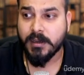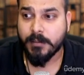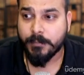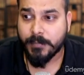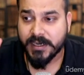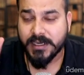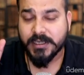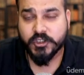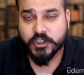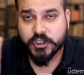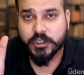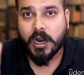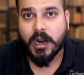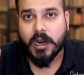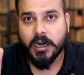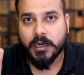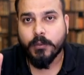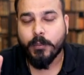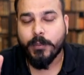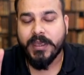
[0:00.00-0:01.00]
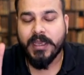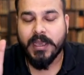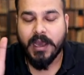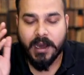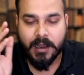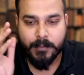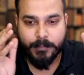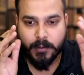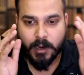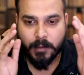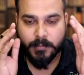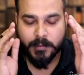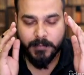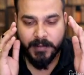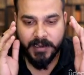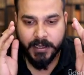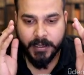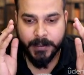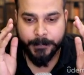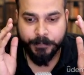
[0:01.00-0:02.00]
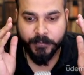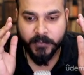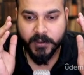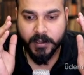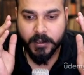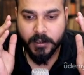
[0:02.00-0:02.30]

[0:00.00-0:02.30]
But in short, we are probably